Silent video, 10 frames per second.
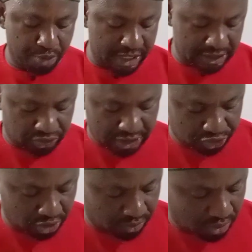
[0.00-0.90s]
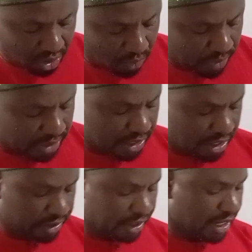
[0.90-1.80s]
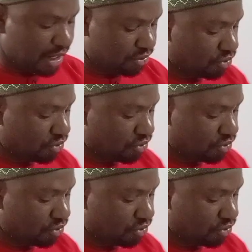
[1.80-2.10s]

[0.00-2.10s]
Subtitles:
pronunciation. With okay, I